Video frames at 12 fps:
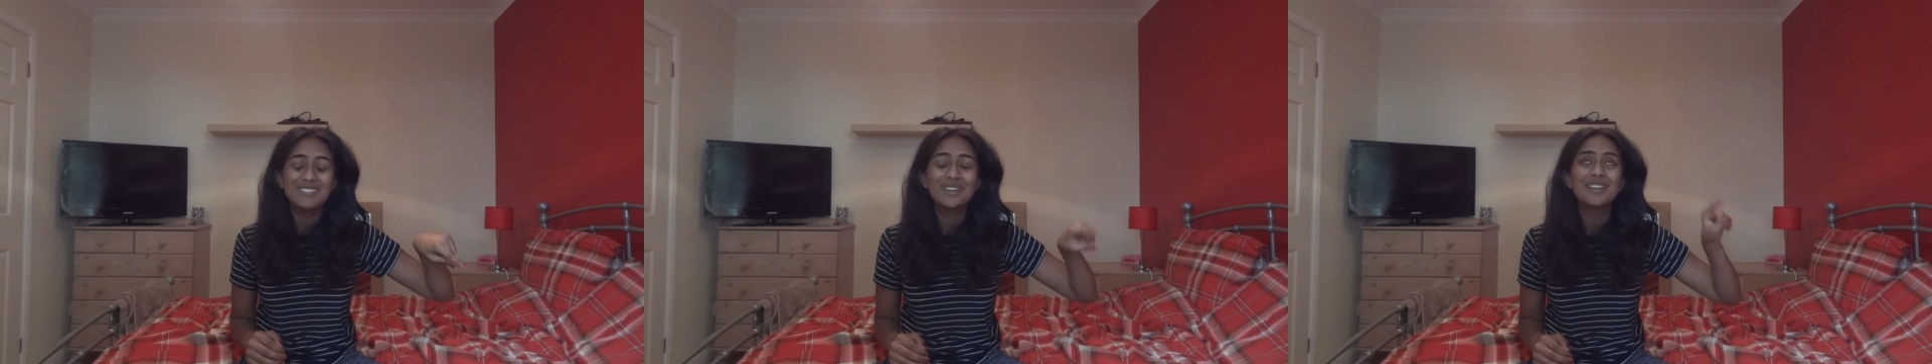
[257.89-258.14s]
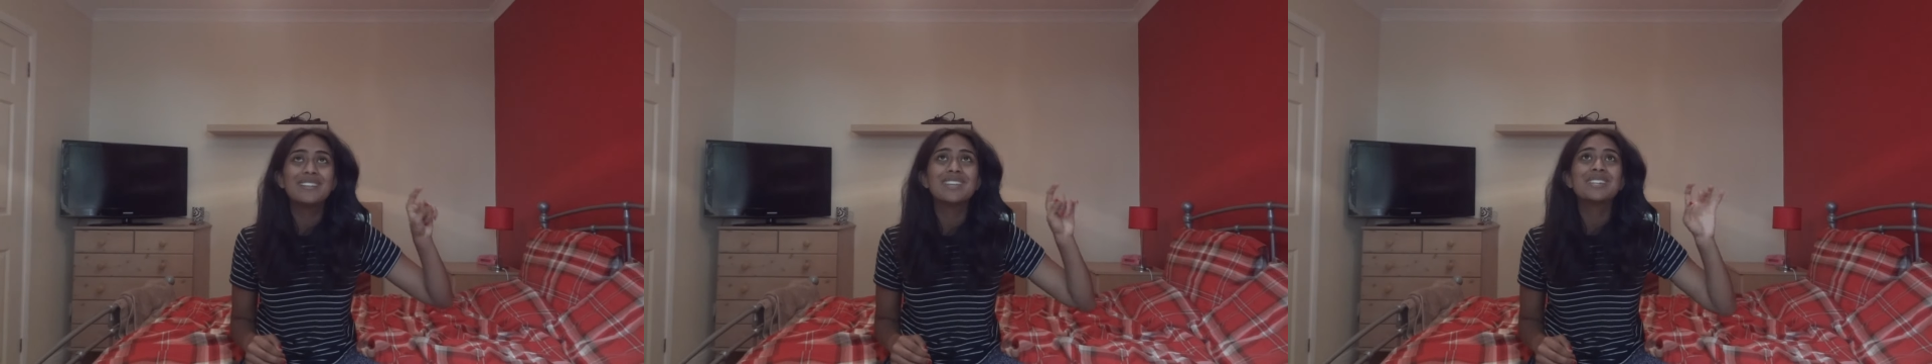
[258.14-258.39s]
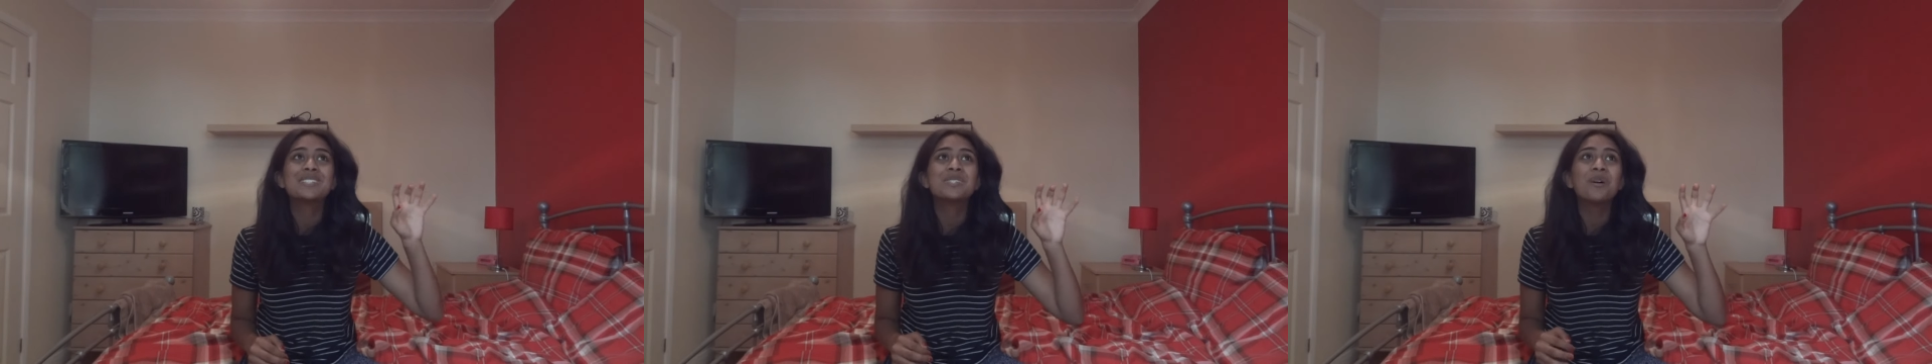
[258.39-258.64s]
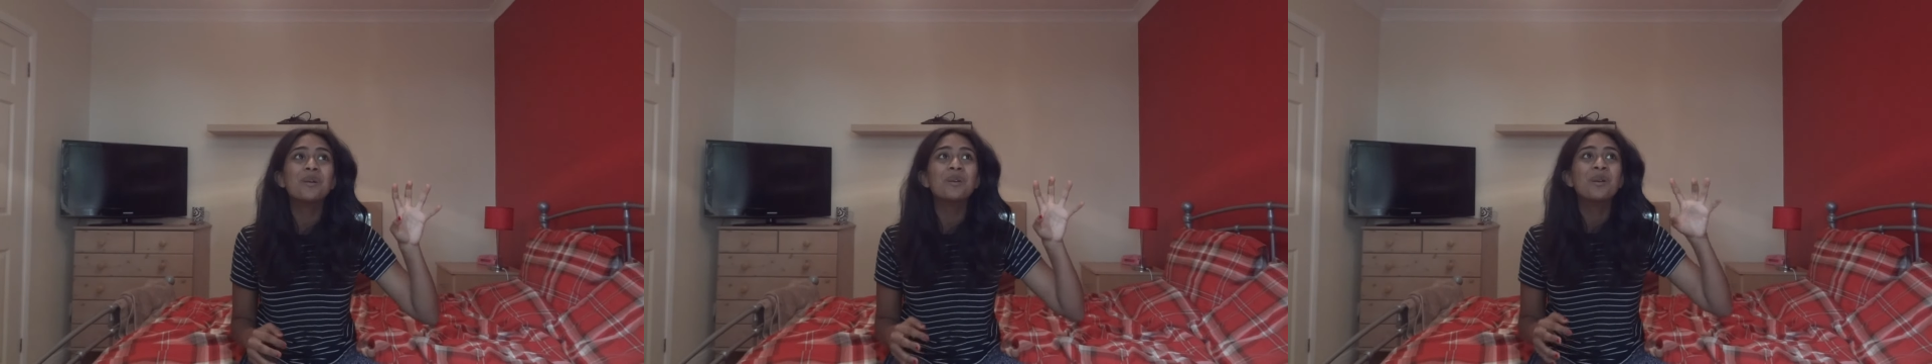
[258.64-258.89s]
They were like, that's
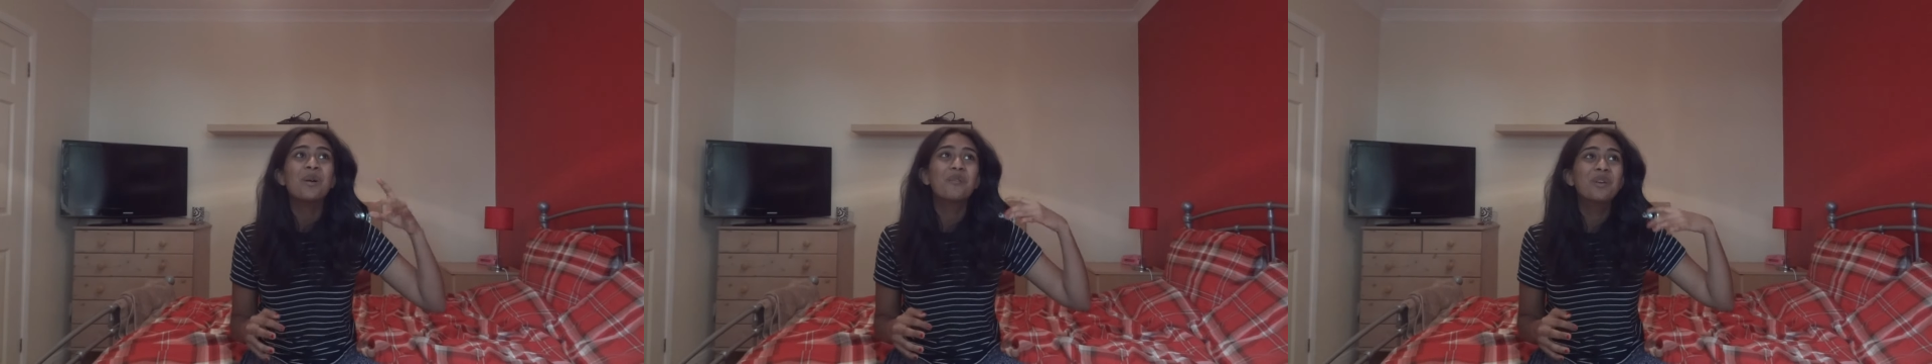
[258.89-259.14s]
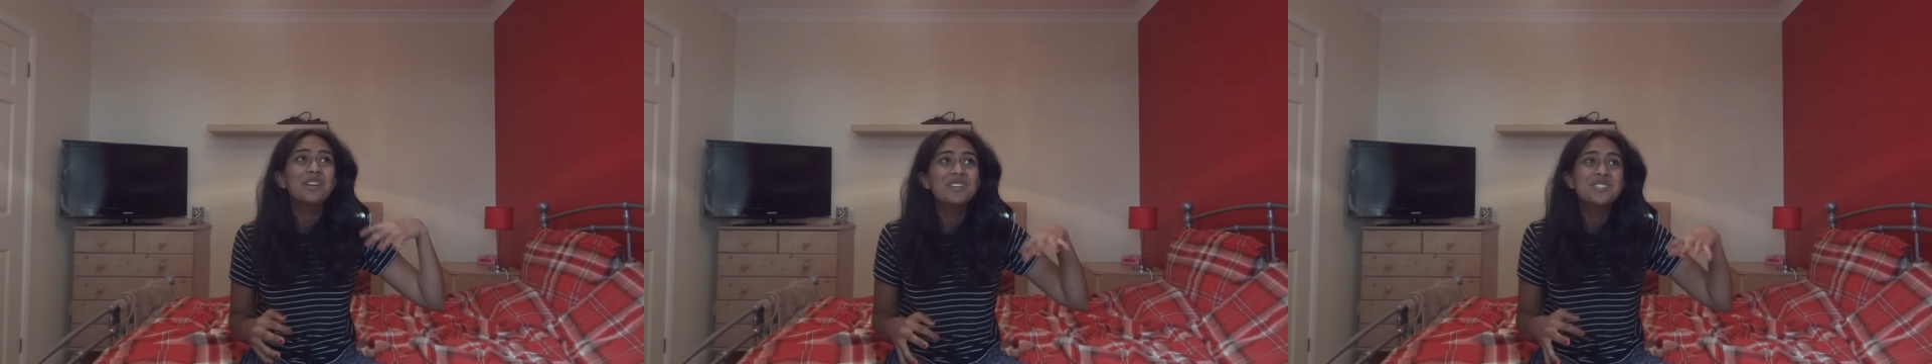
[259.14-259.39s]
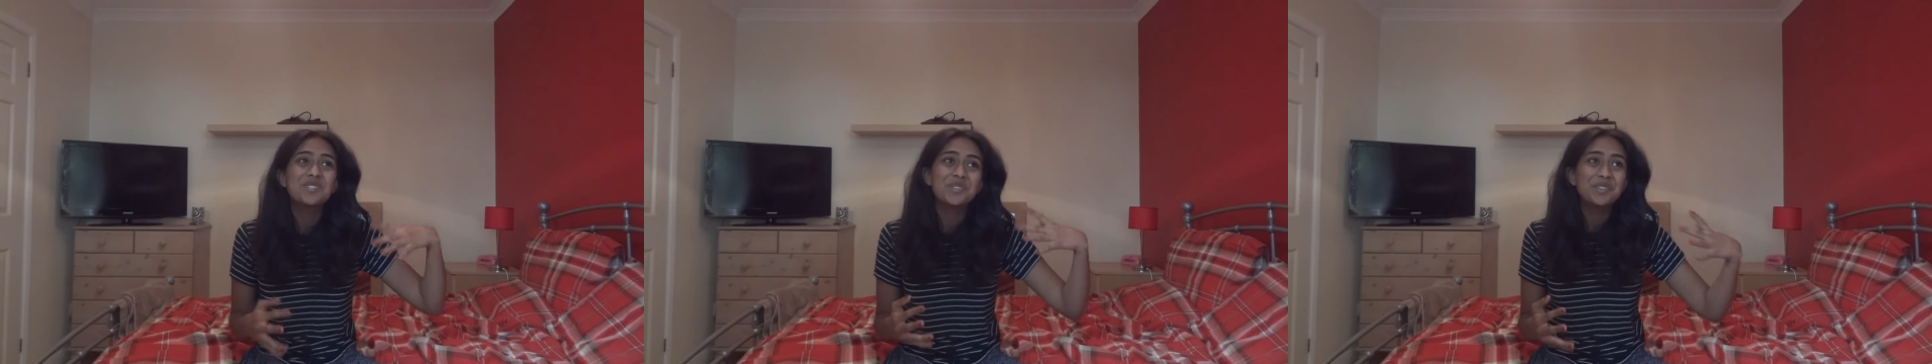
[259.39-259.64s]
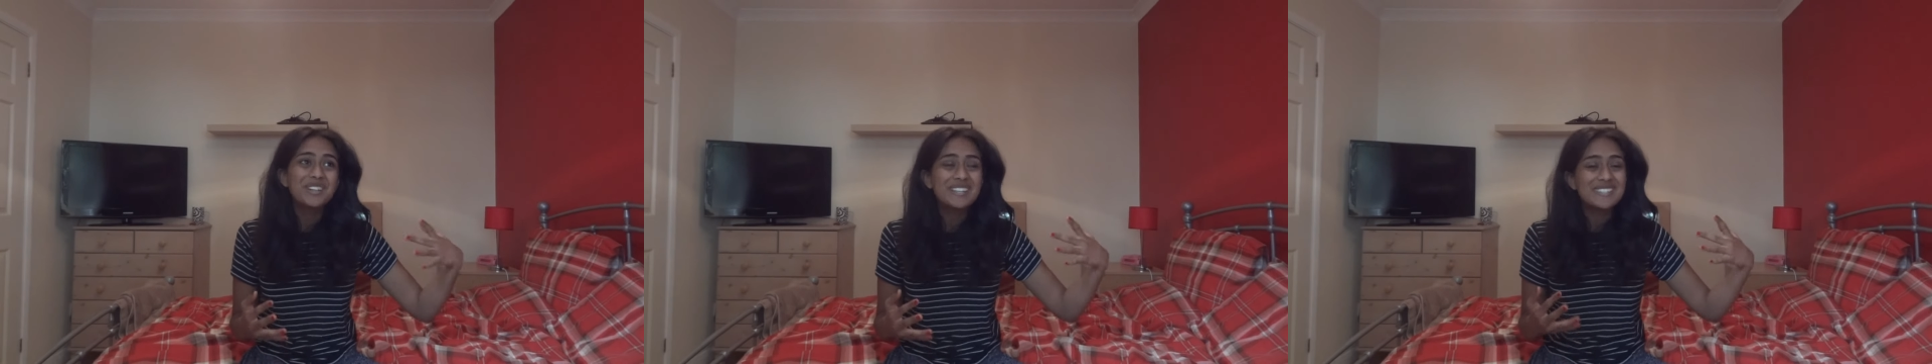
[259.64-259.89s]
so
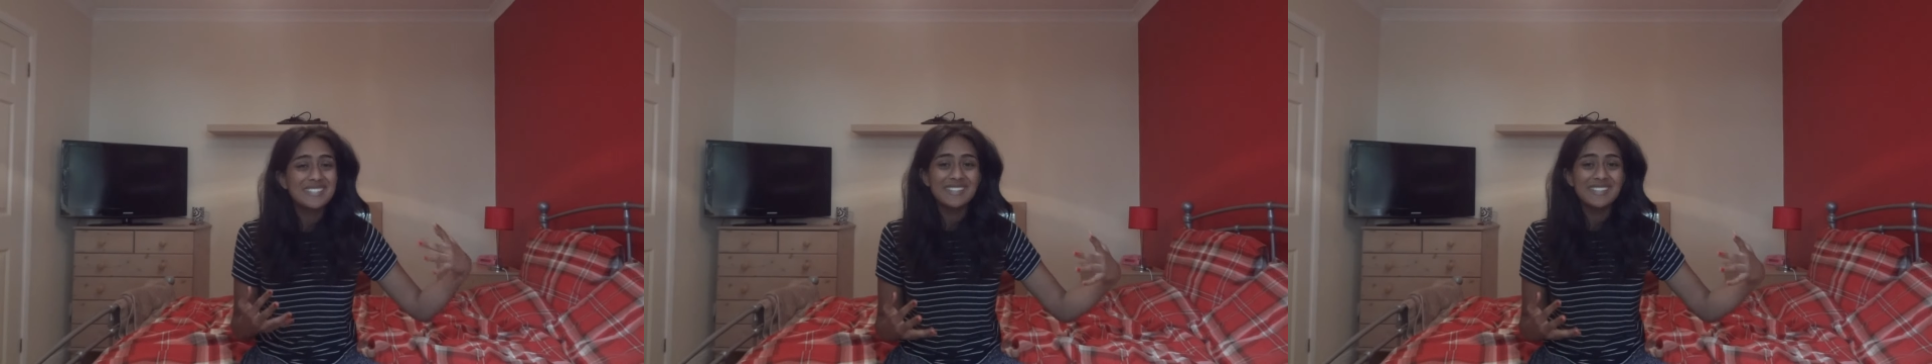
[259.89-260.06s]
reassuring to